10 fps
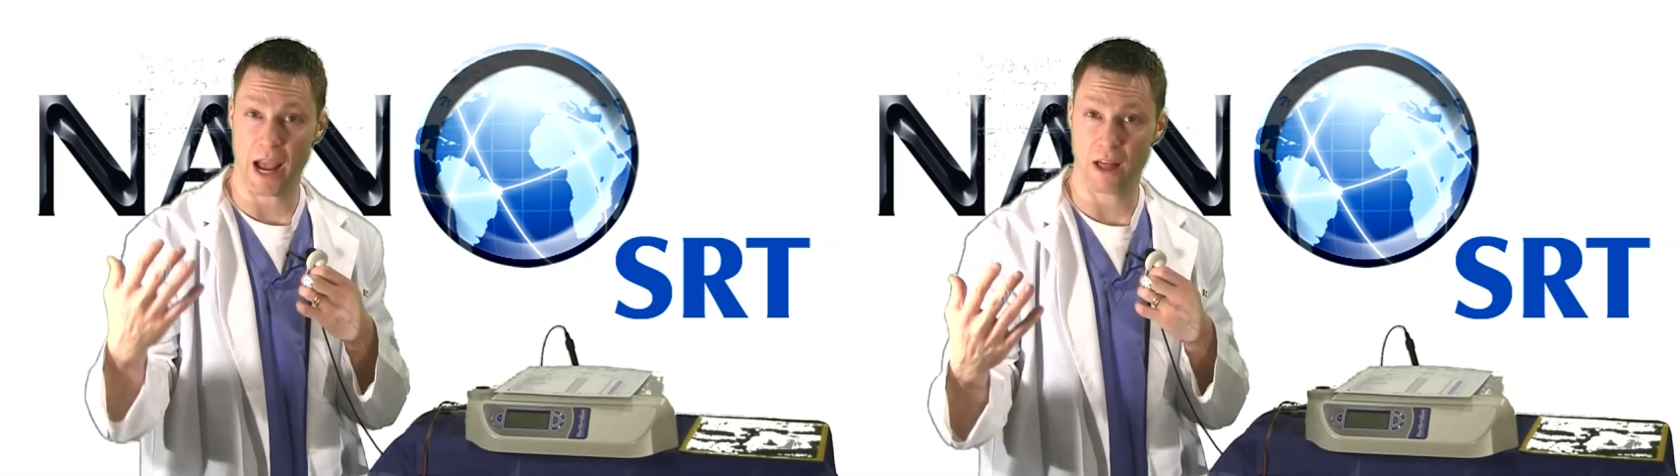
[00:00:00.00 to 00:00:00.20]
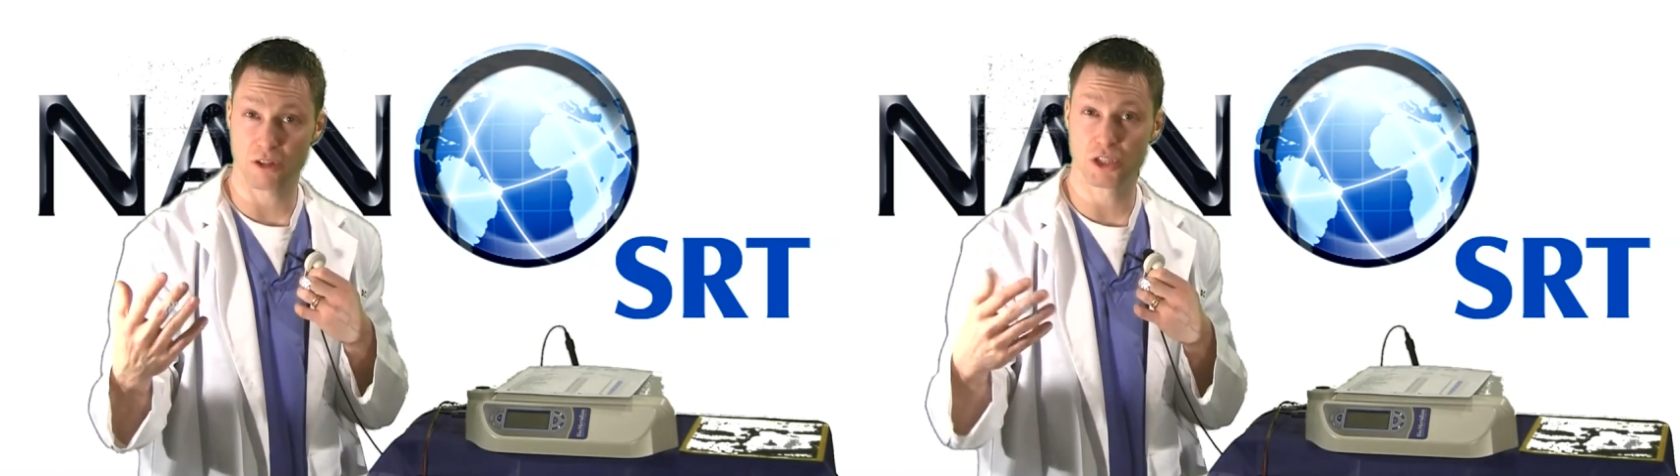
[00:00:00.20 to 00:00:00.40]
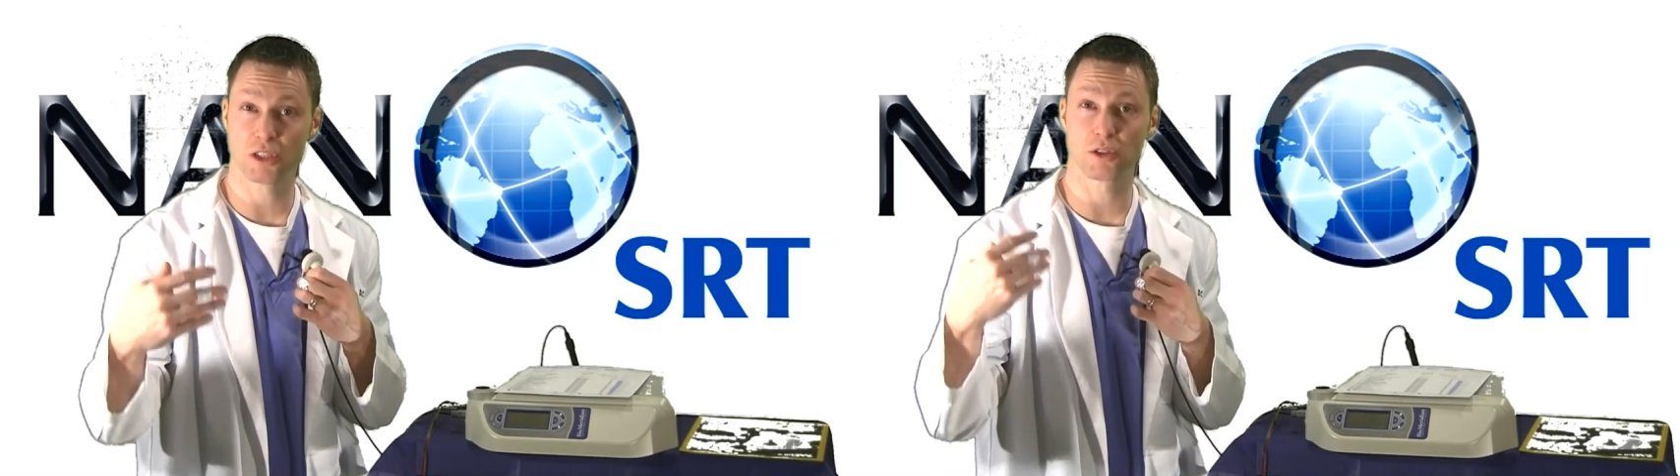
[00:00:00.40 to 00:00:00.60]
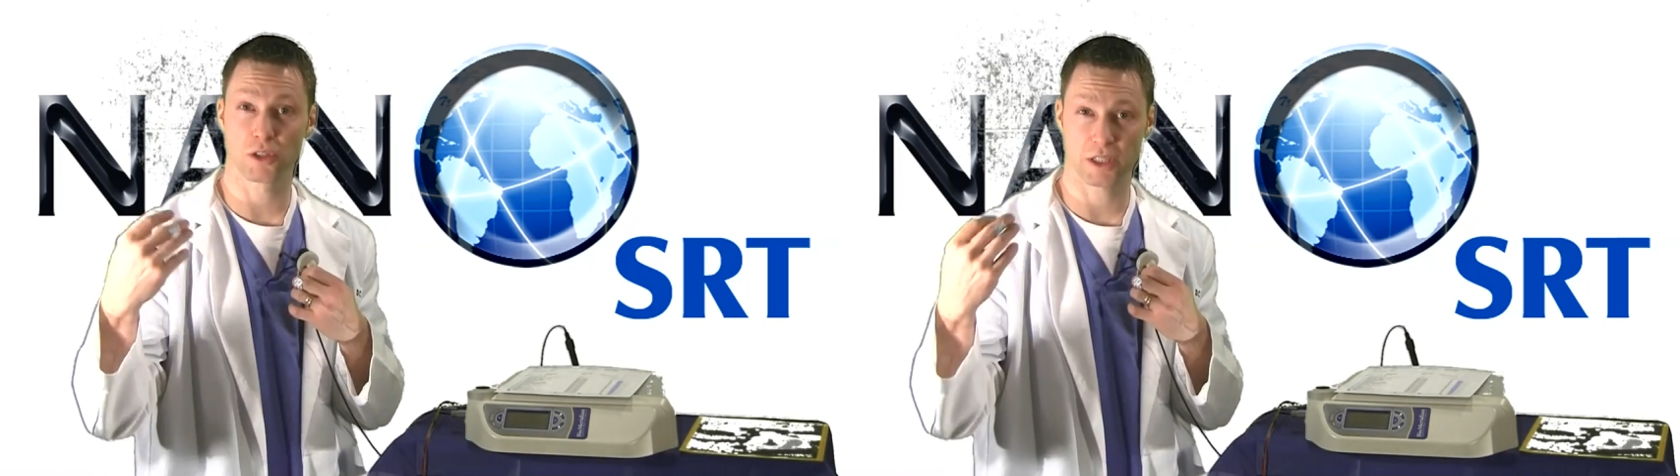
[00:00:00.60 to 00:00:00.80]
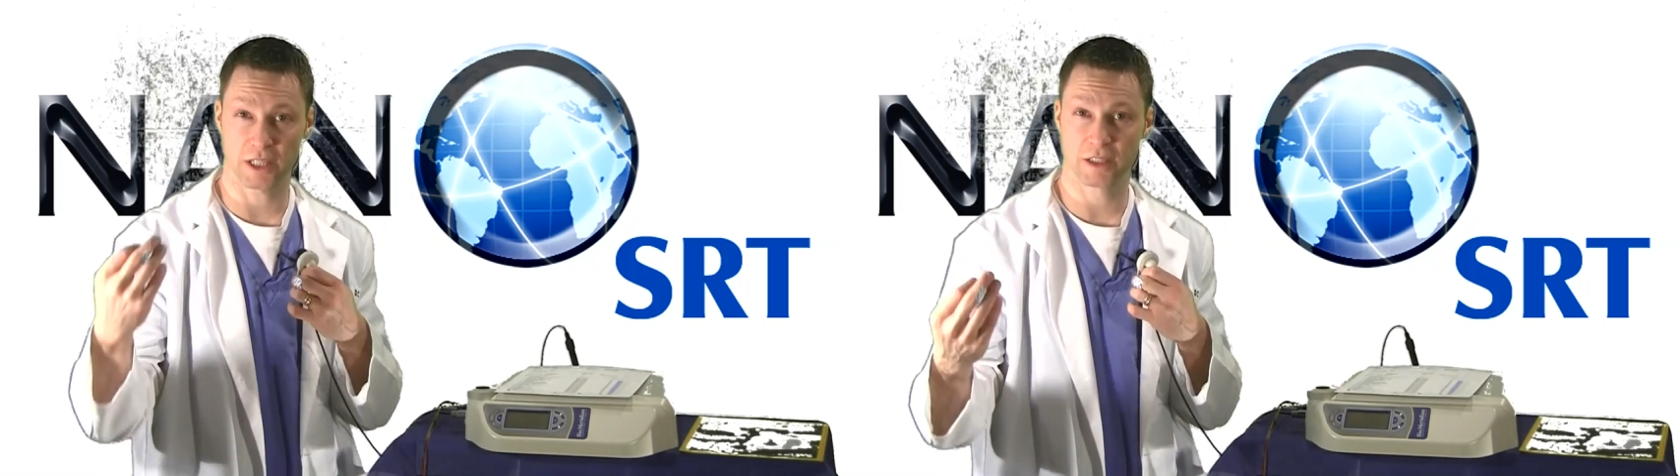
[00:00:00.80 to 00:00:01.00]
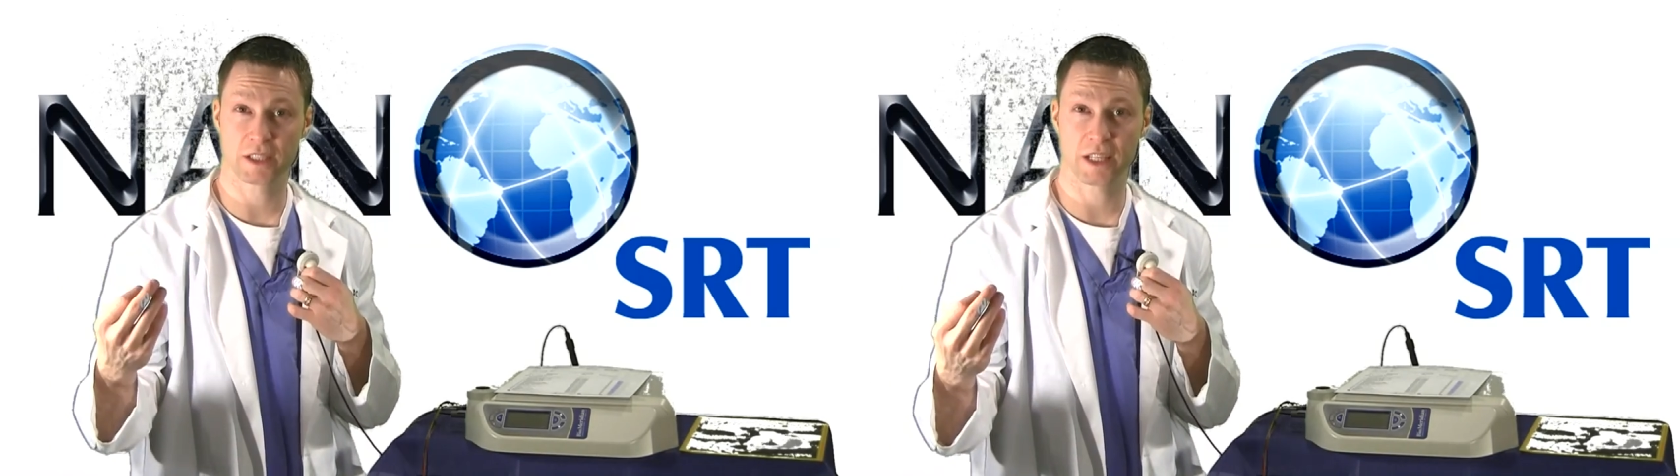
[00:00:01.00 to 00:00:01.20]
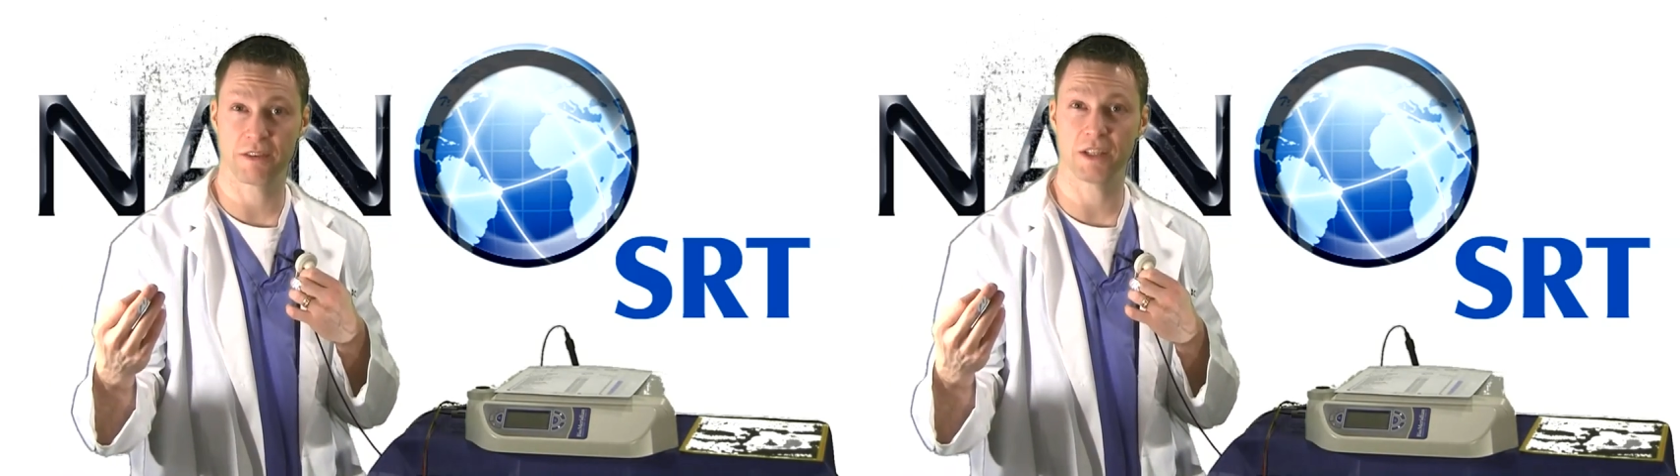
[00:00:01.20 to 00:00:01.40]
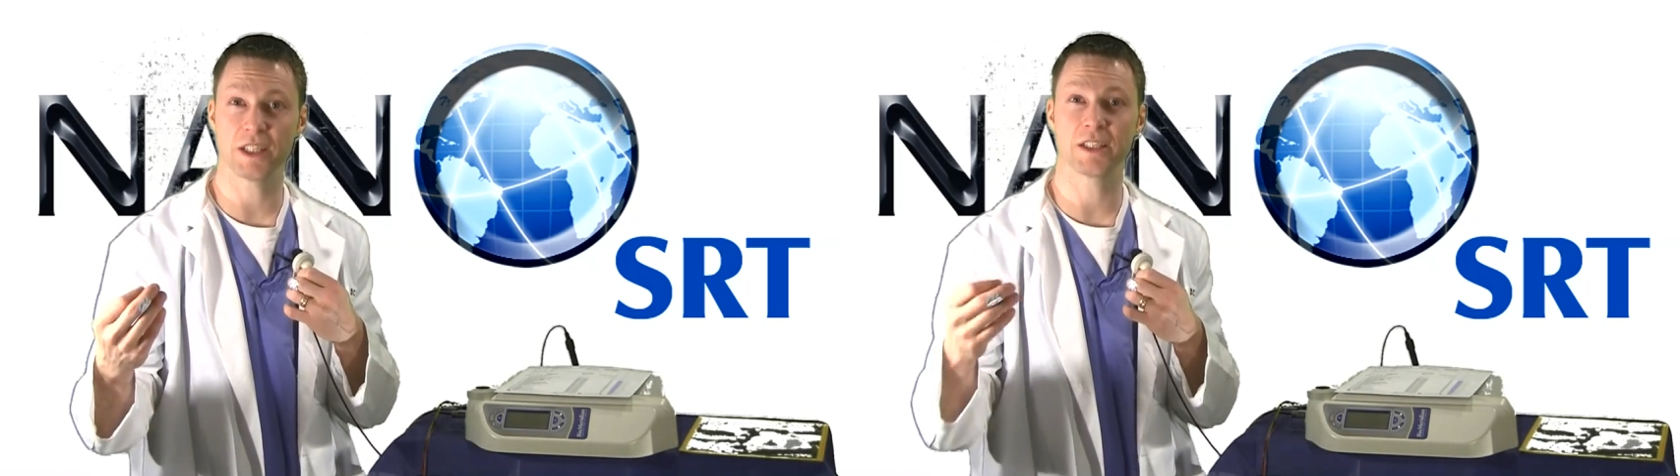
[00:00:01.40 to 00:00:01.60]
allergens or
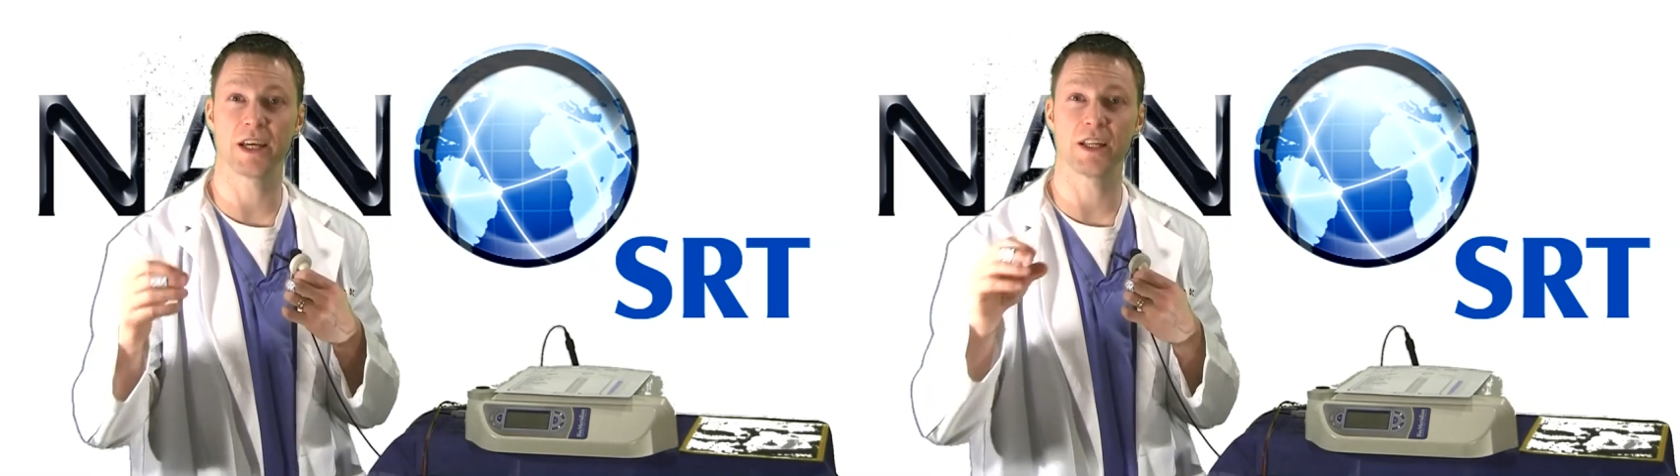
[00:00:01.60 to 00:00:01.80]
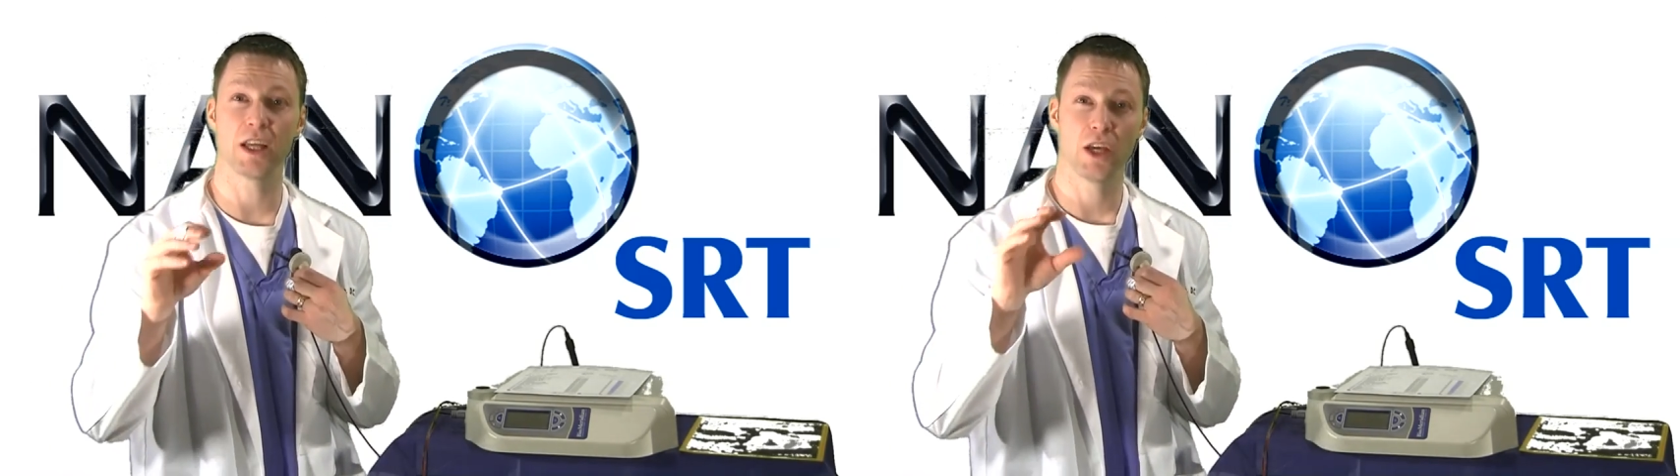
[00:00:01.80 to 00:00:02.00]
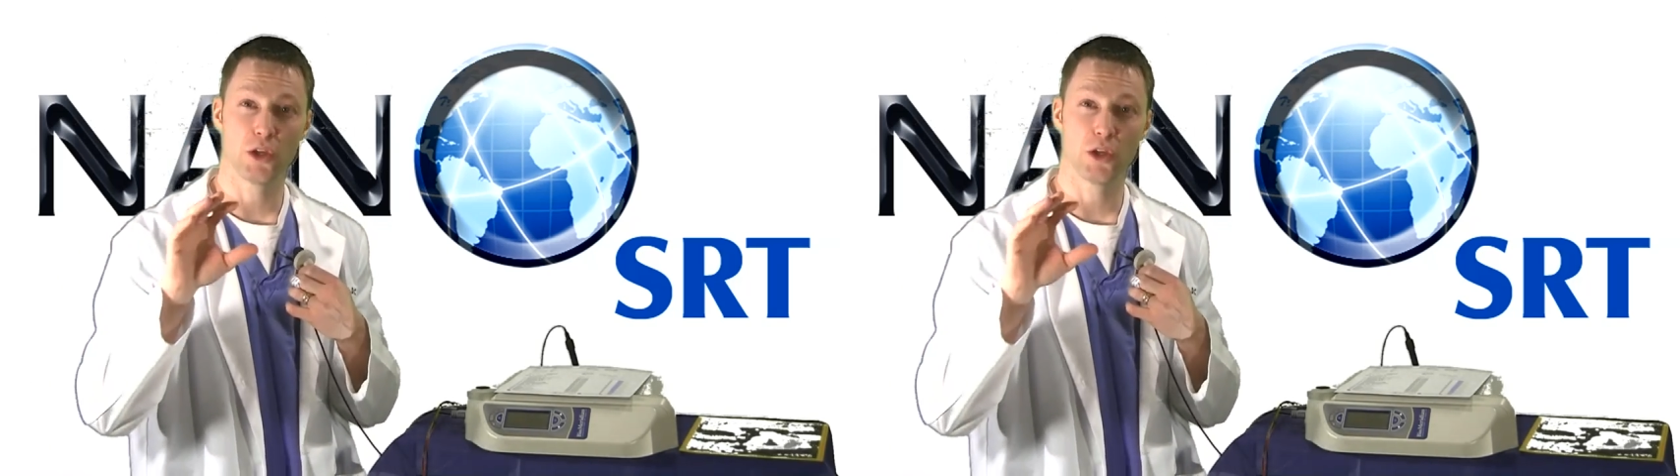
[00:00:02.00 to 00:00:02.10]
sensitivities that